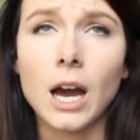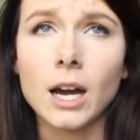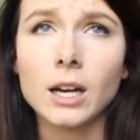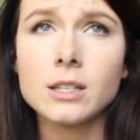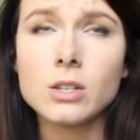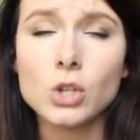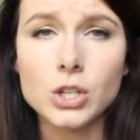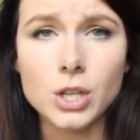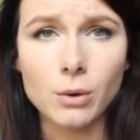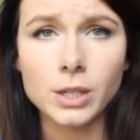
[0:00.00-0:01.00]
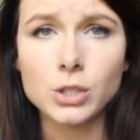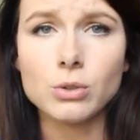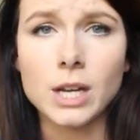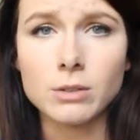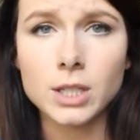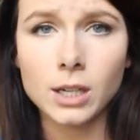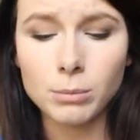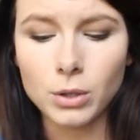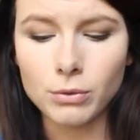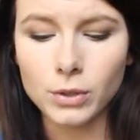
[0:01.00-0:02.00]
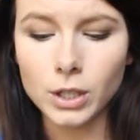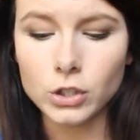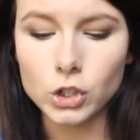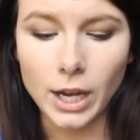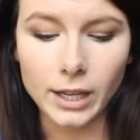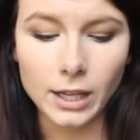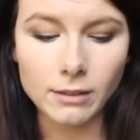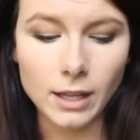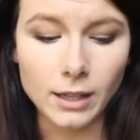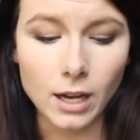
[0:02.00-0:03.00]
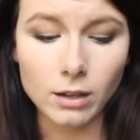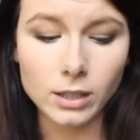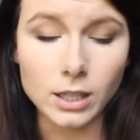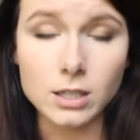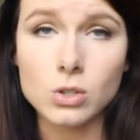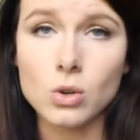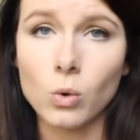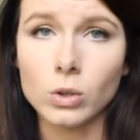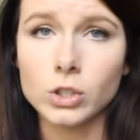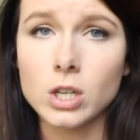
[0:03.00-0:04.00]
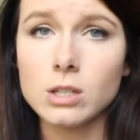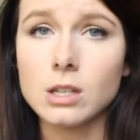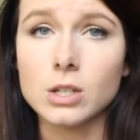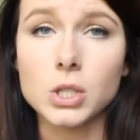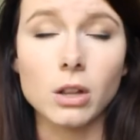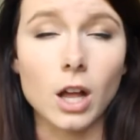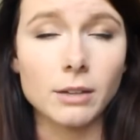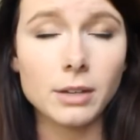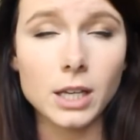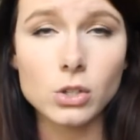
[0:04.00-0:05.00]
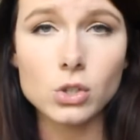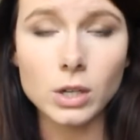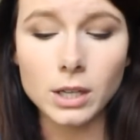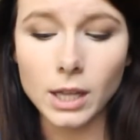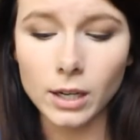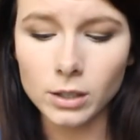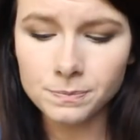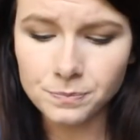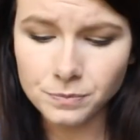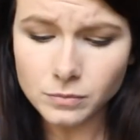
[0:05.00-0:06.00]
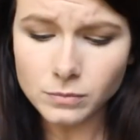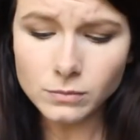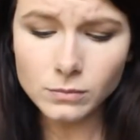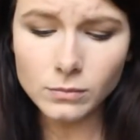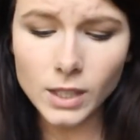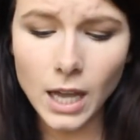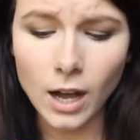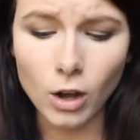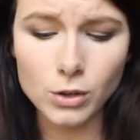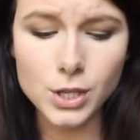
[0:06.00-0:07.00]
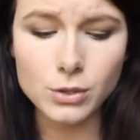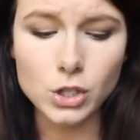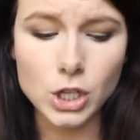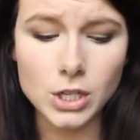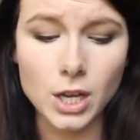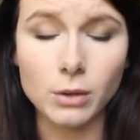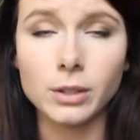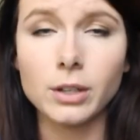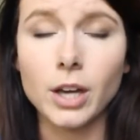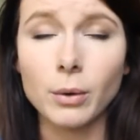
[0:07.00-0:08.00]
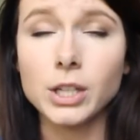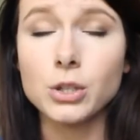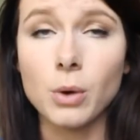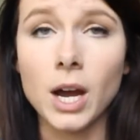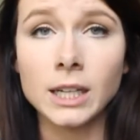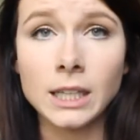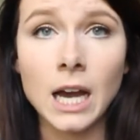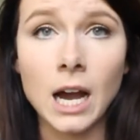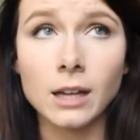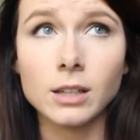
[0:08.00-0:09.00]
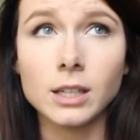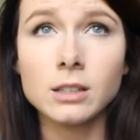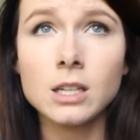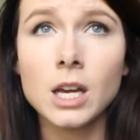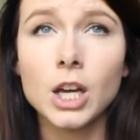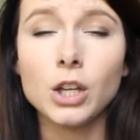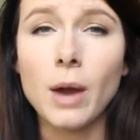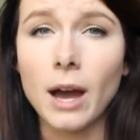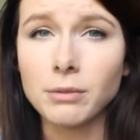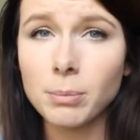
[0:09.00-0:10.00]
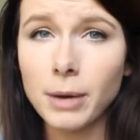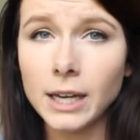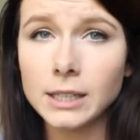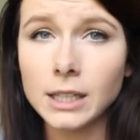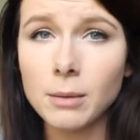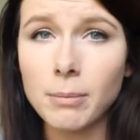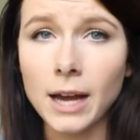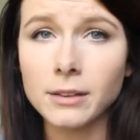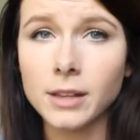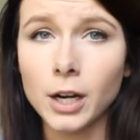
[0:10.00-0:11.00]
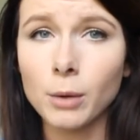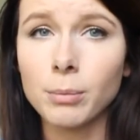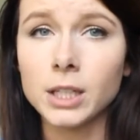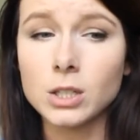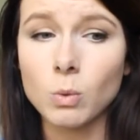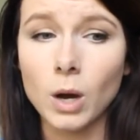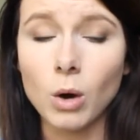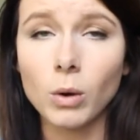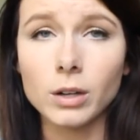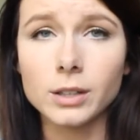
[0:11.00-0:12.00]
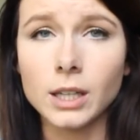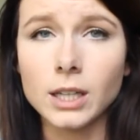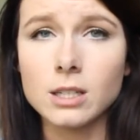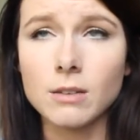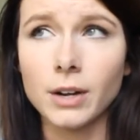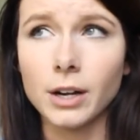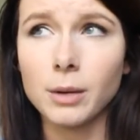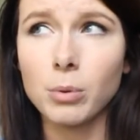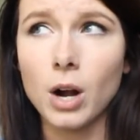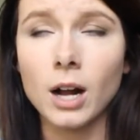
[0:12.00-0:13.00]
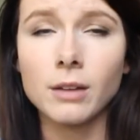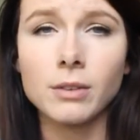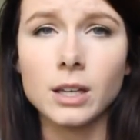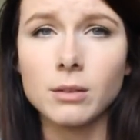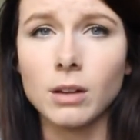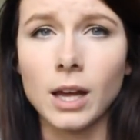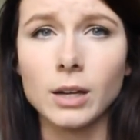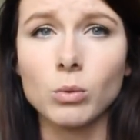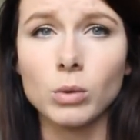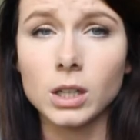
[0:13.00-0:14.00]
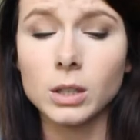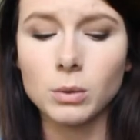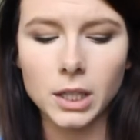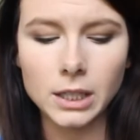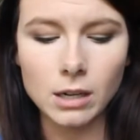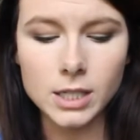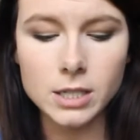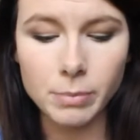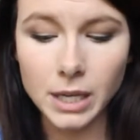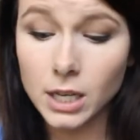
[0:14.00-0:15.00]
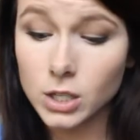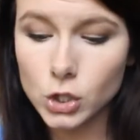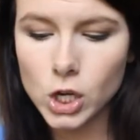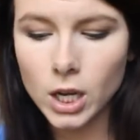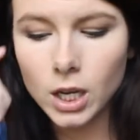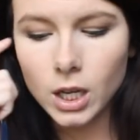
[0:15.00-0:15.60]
I suggest going to downtown Beaufort and checking that out. It is gorgeous. There's a lot of history there. I also suggest going to Hunting Island. You have to pay to get back there, but it's well worth it. It's a very private, like really, really nice beach.